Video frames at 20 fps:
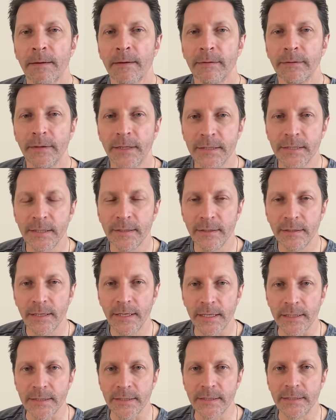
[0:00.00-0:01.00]
Listen to
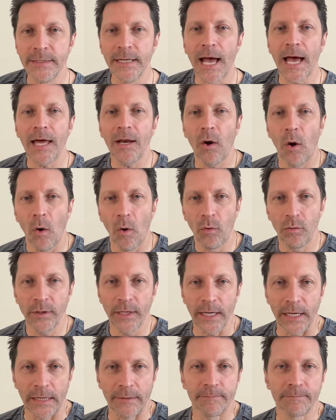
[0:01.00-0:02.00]
this. Not
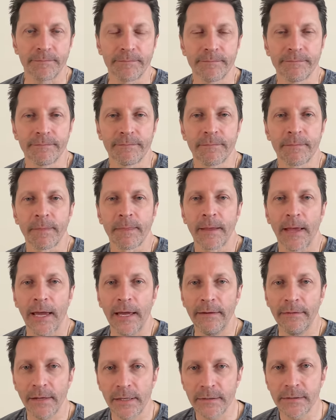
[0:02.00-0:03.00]
only
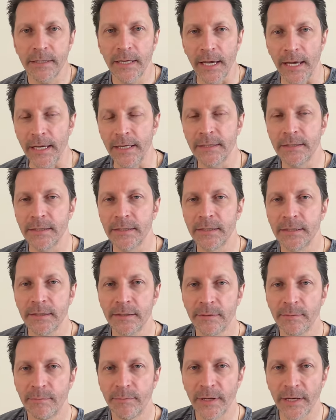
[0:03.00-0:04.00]
in this case,
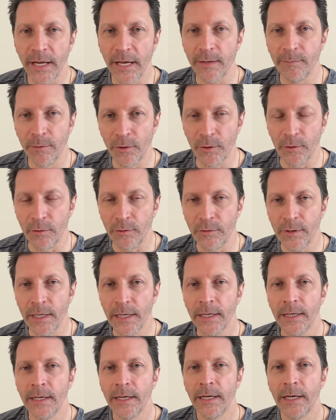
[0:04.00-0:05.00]
Peny Boone,
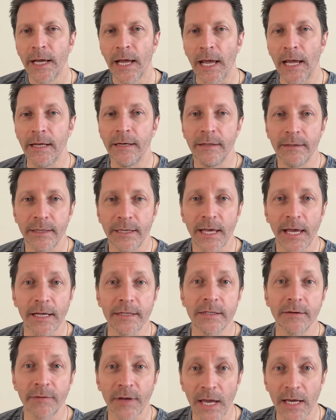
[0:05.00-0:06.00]
and in the
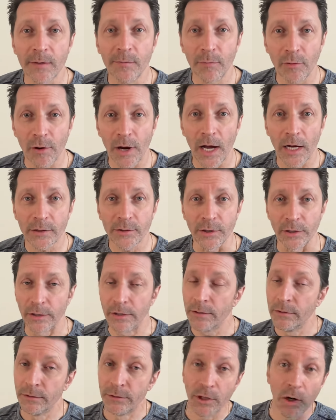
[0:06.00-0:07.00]
case of Kadyn
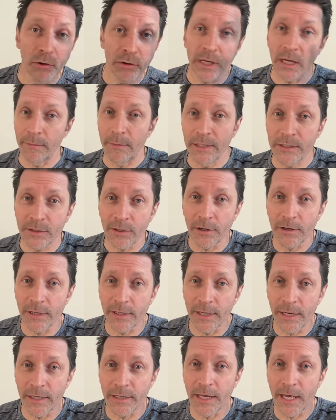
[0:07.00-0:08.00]
Proctor, don't get me
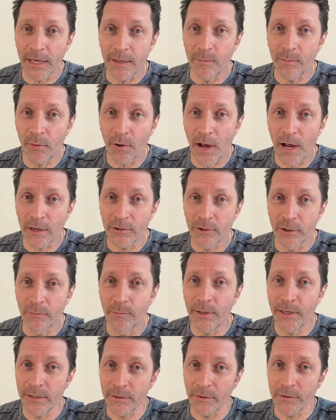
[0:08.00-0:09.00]
started on Kadyn Proctor,
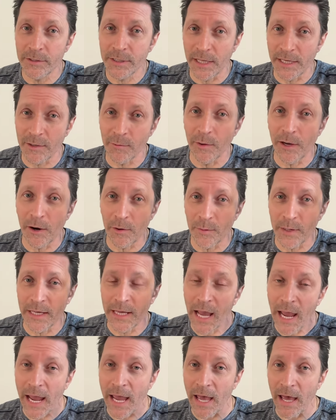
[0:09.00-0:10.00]
but it looks like we already
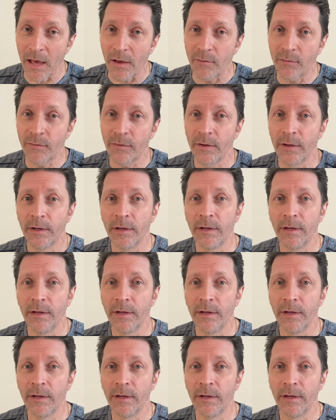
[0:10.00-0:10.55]
have